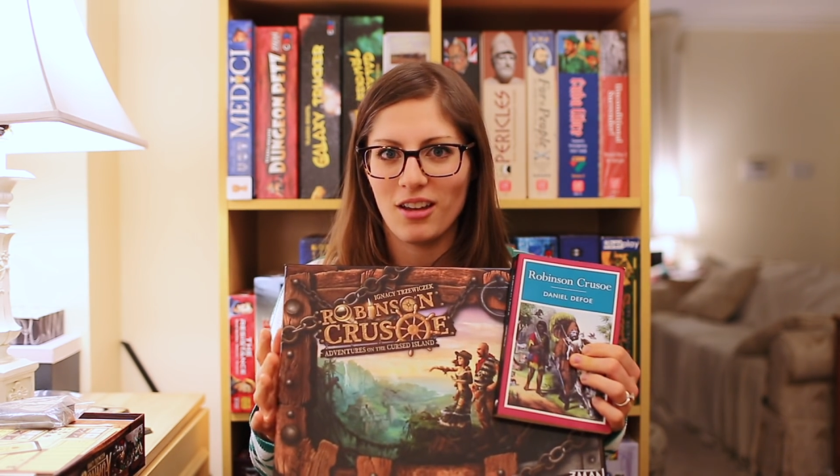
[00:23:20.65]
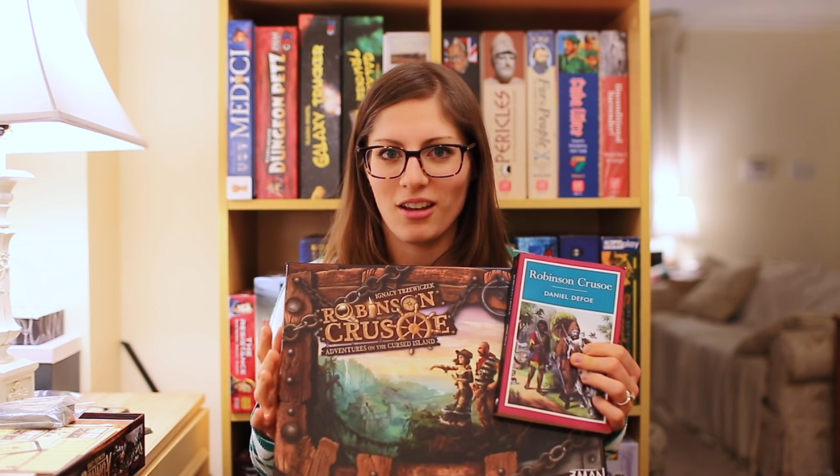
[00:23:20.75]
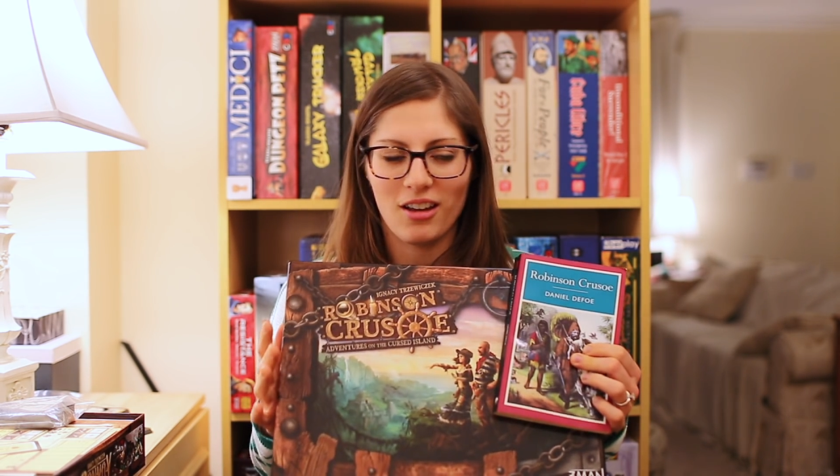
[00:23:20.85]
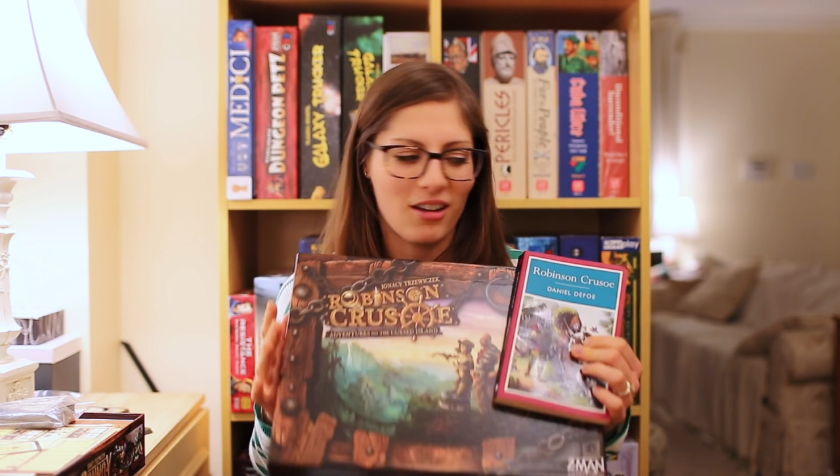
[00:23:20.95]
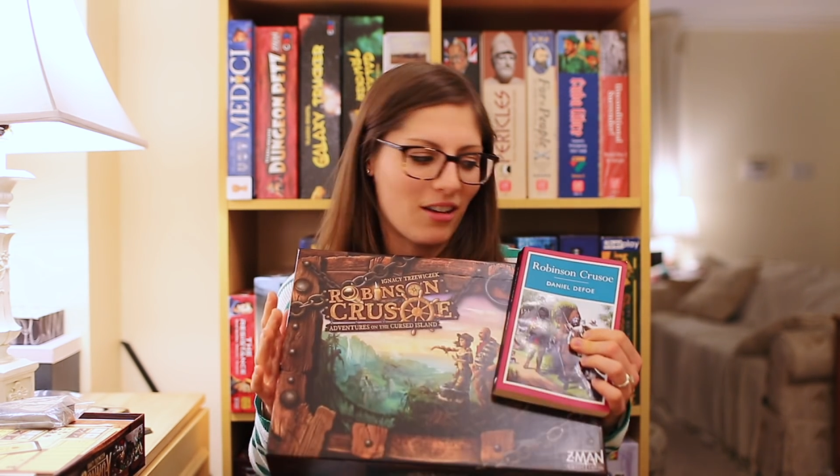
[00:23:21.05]

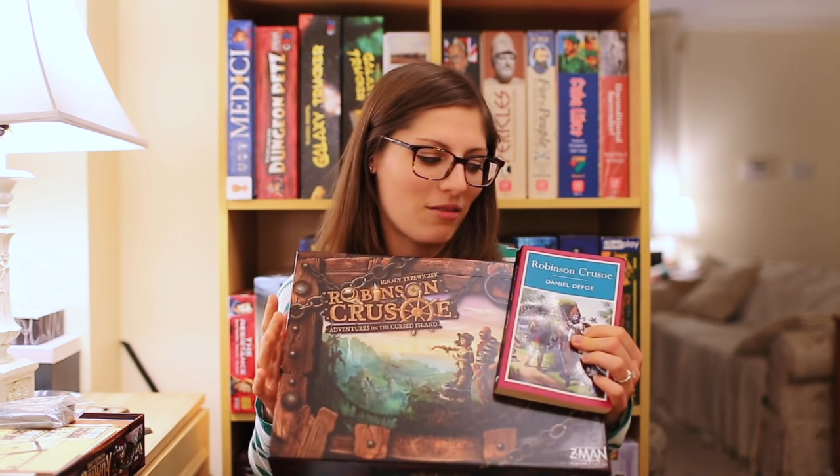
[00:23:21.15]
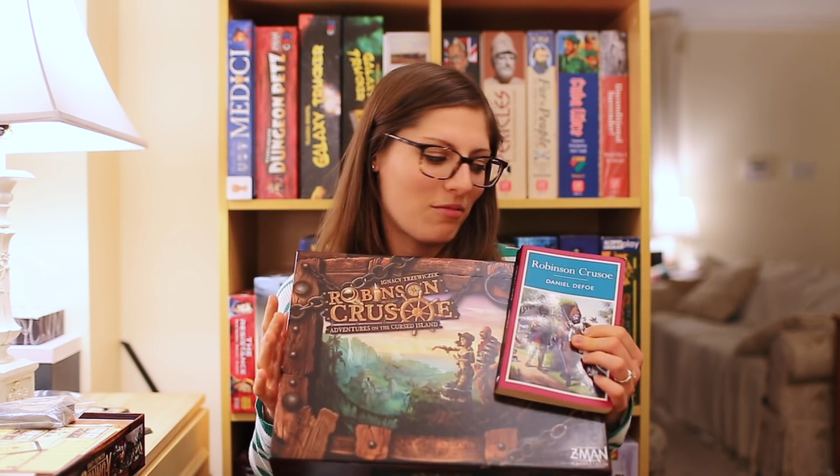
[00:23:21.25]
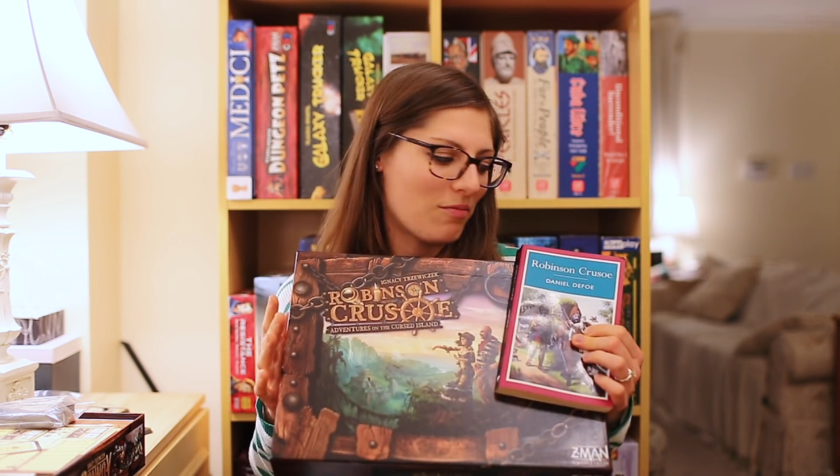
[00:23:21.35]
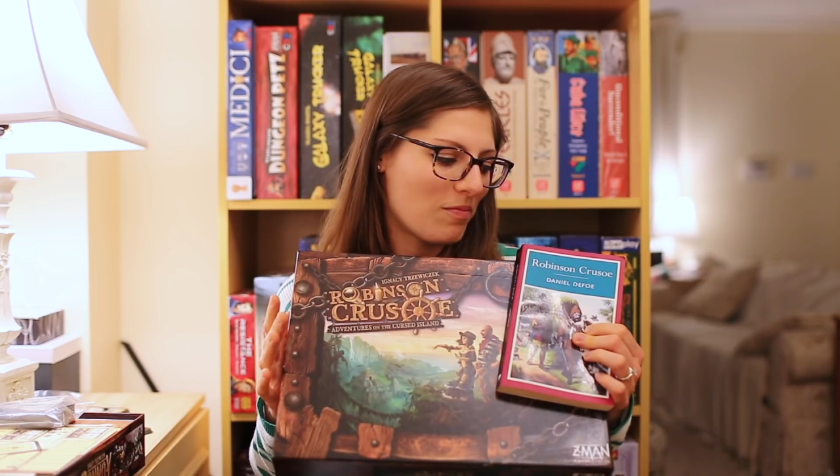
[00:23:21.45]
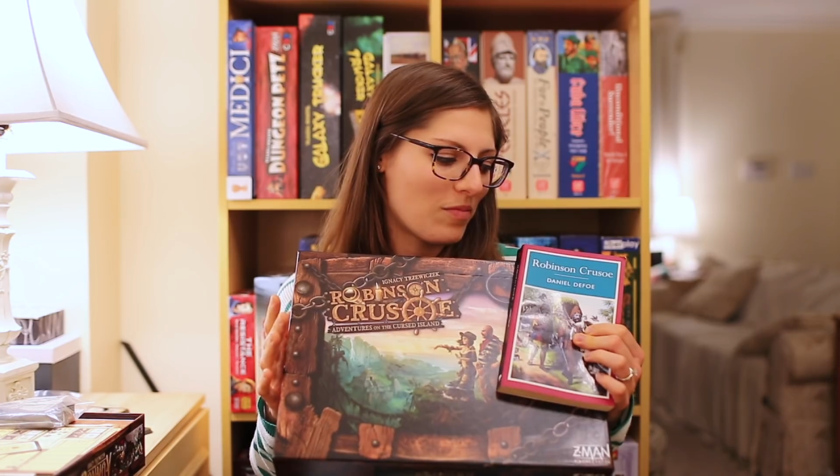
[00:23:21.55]

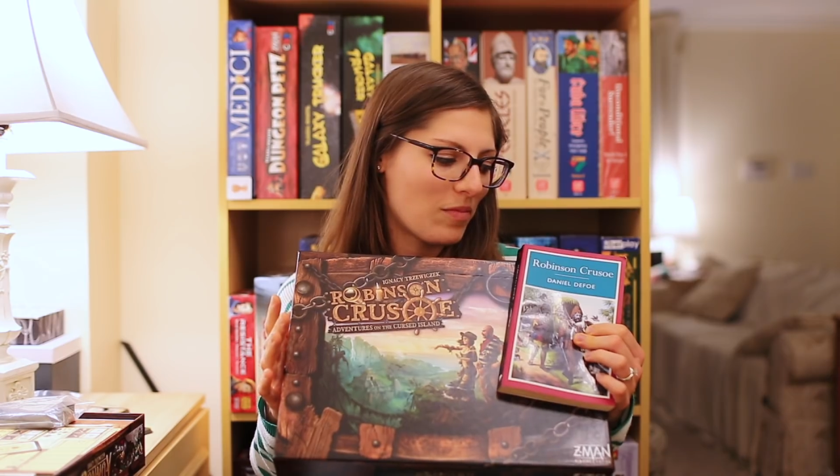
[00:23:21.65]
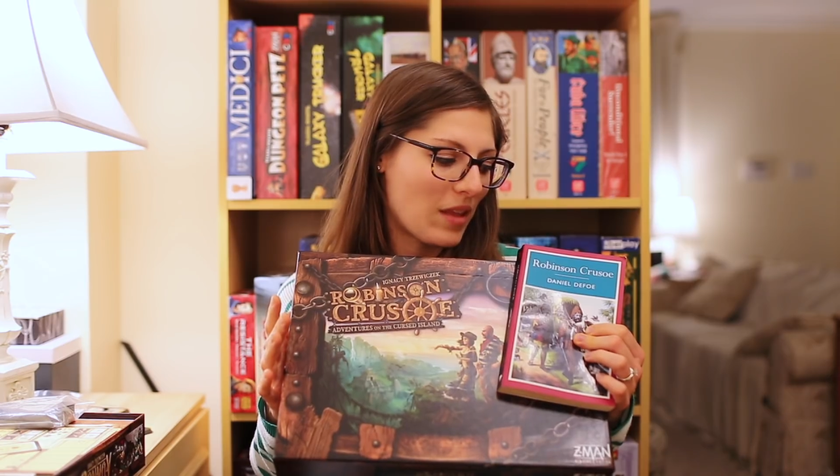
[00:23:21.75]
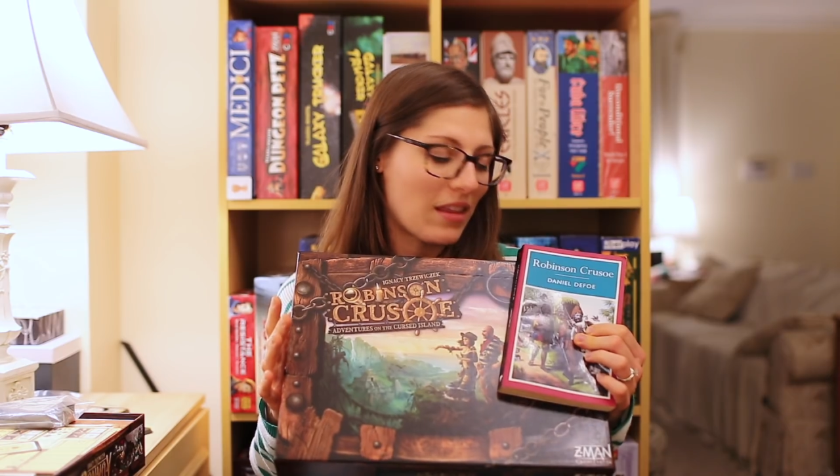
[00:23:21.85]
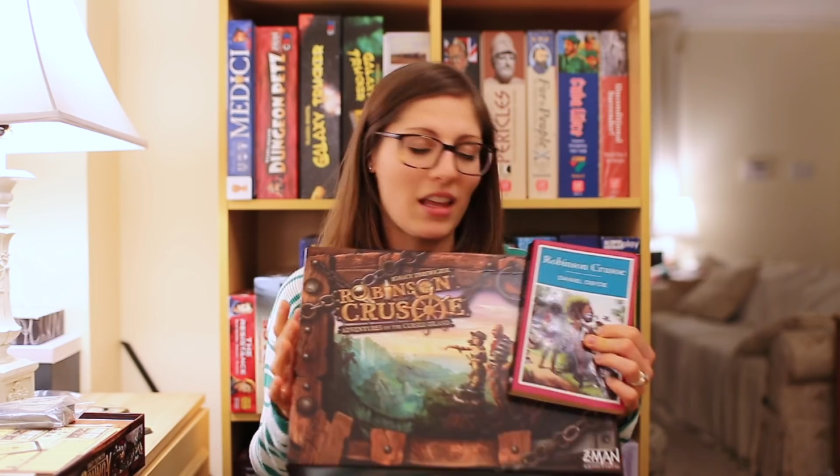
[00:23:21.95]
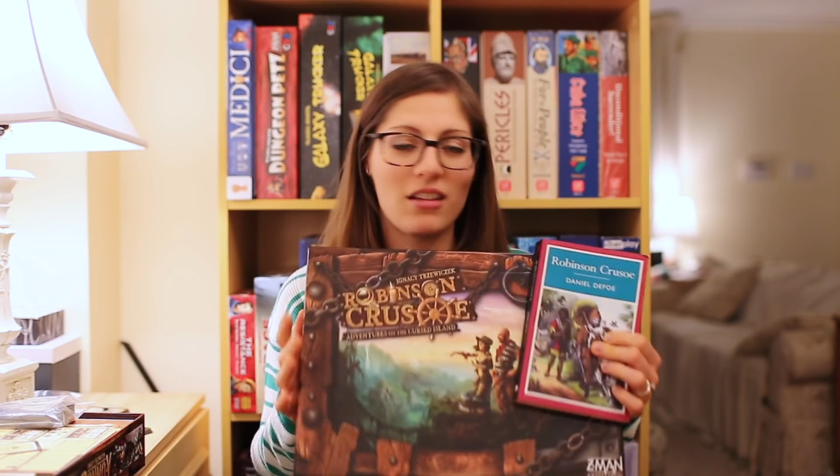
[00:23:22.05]
And
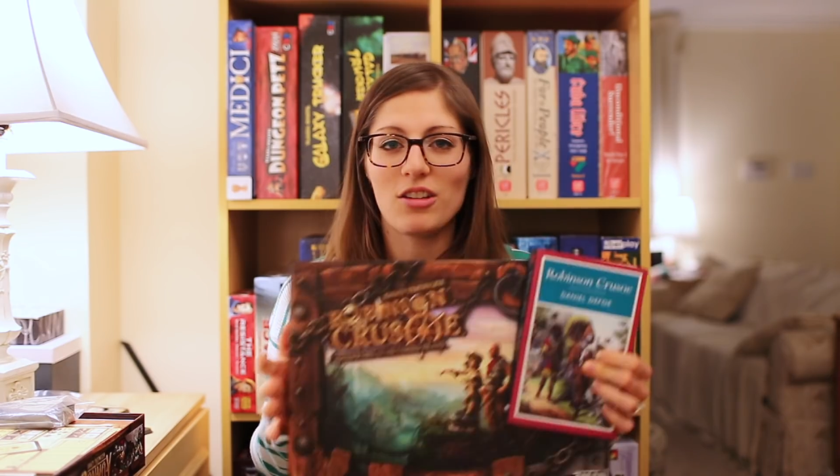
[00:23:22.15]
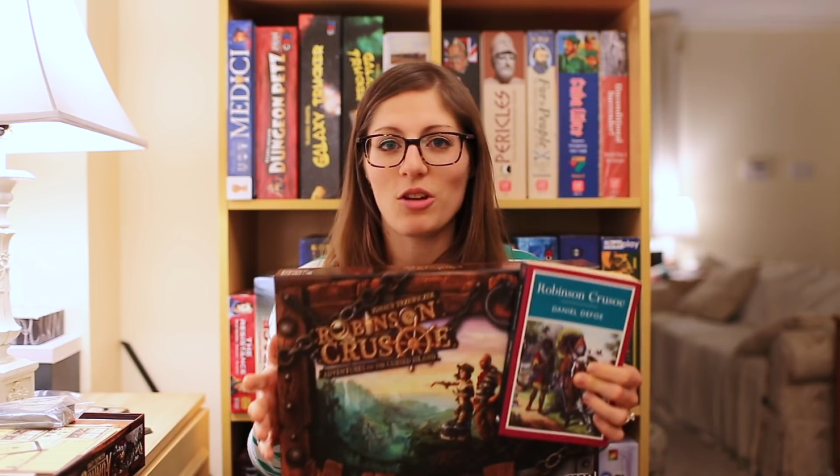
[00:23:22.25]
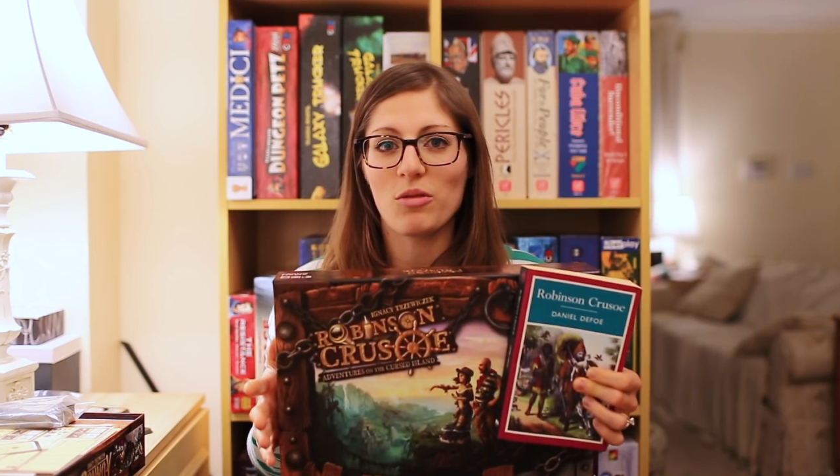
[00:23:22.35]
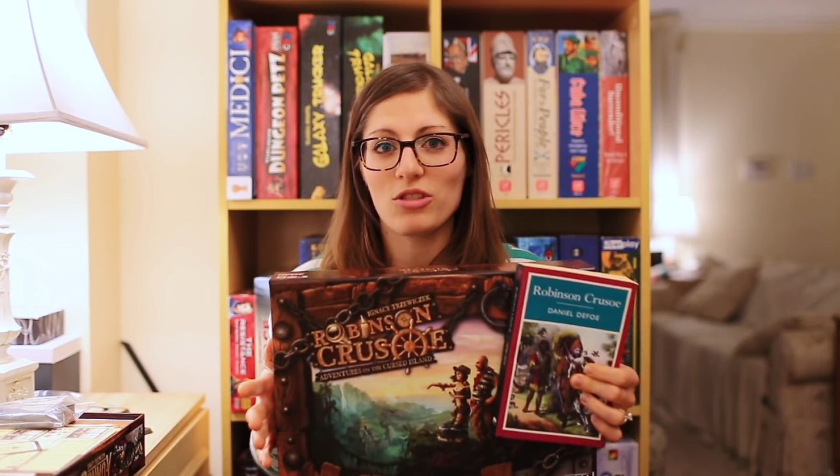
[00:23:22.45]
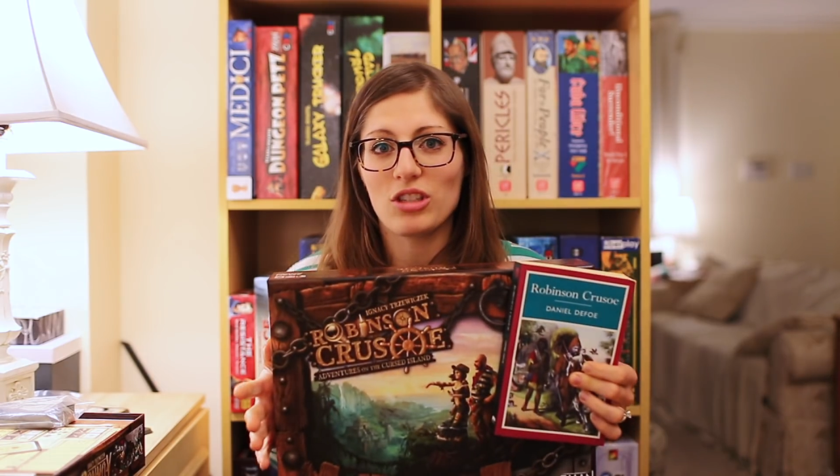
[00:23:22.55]
then, you
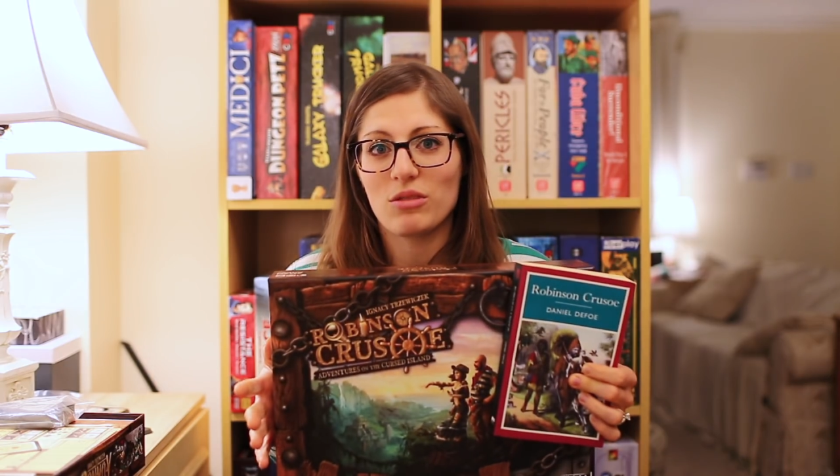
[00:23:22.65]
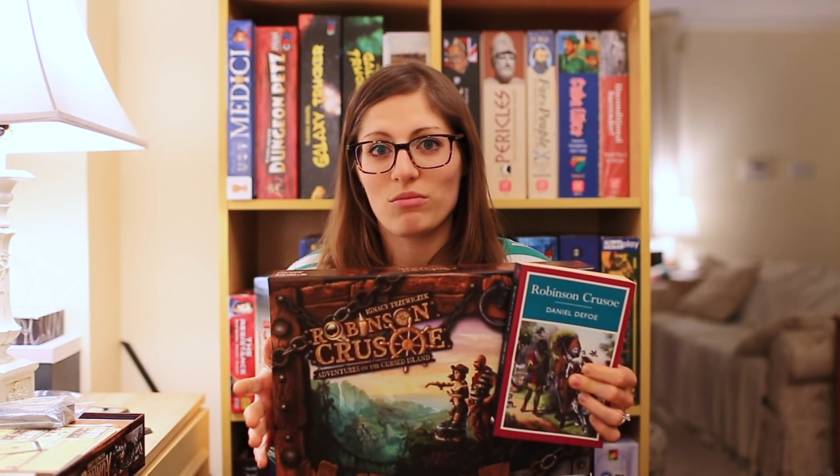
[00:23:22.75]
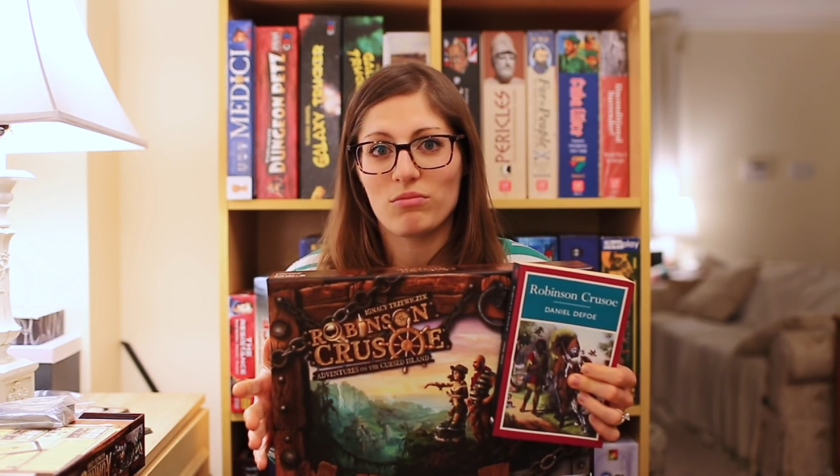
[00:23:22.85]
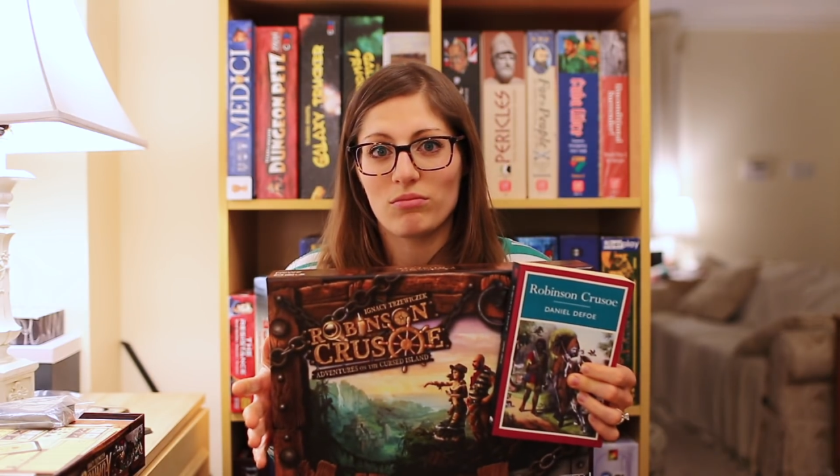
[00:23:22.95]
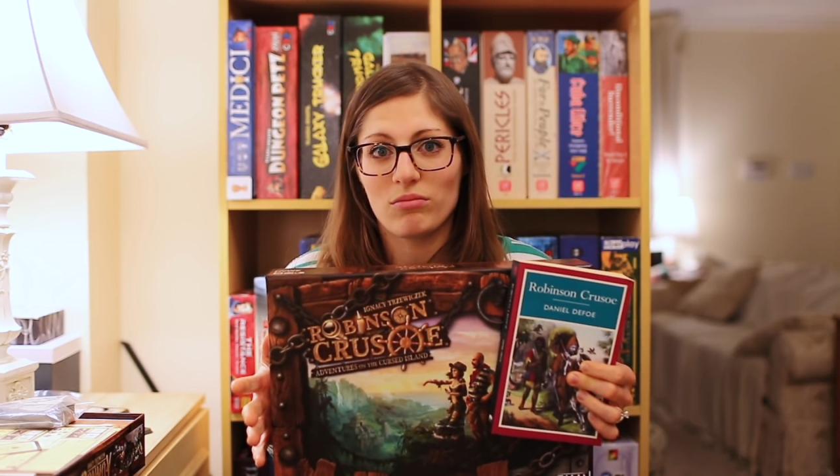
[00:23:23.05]
know, there's just